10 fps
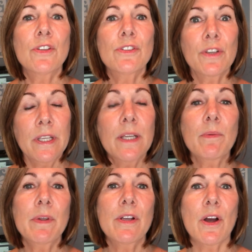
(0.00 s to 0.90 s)
So here
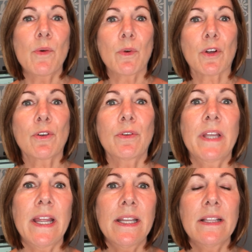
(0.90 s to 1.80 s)
we go. We're
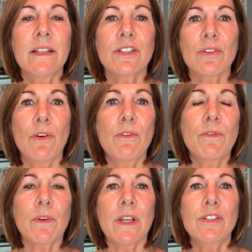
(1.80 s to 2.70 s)
creating this
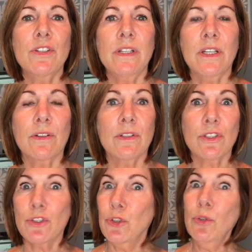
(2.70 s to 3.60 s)
over-engineered,
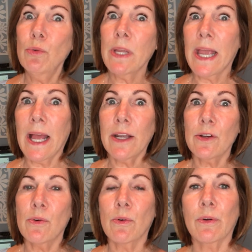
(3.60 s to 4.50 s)
this new
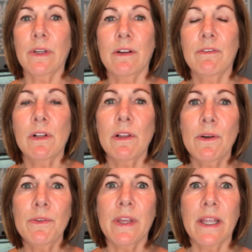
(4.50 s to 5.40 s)
category of
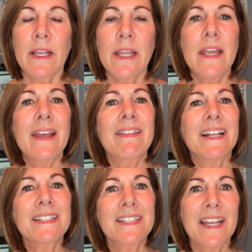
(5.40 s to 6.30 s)
clothing
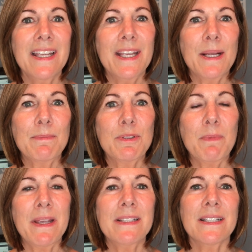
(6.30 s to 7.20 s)
that's taking up
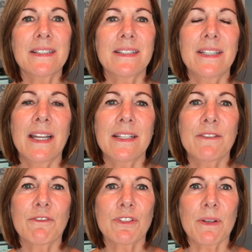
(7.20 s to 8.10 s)
space that's intended
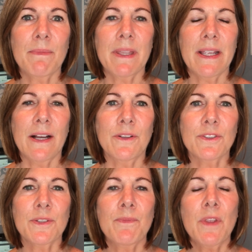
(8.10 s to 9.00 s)
for something
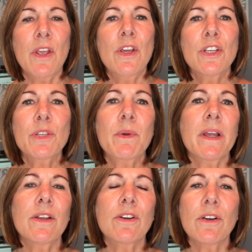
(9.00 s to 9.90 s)
else. So what
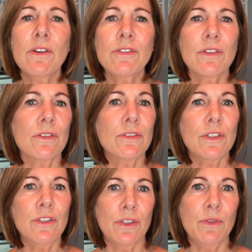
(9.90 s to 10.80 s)
I encouraged her to
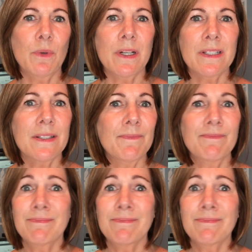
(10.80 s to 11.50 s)
do was